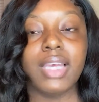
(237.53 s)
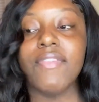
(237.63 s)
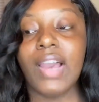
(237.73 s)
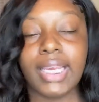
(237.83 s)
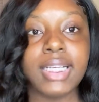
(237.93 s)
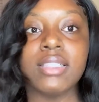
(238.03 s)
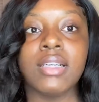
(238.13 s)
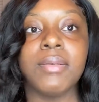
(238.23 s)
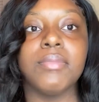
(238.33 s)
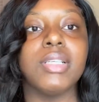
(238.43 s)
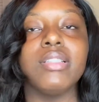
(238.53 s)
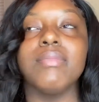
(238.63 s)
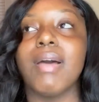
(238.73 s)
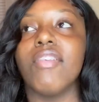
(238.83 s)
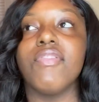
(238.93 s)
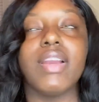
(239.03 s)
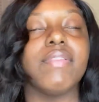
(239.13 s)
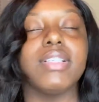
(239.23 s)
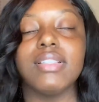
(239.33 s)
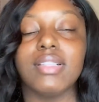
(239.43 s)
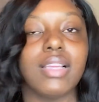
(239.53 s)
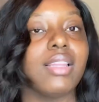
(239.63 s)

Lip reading: If I get something, this is my favorite scent.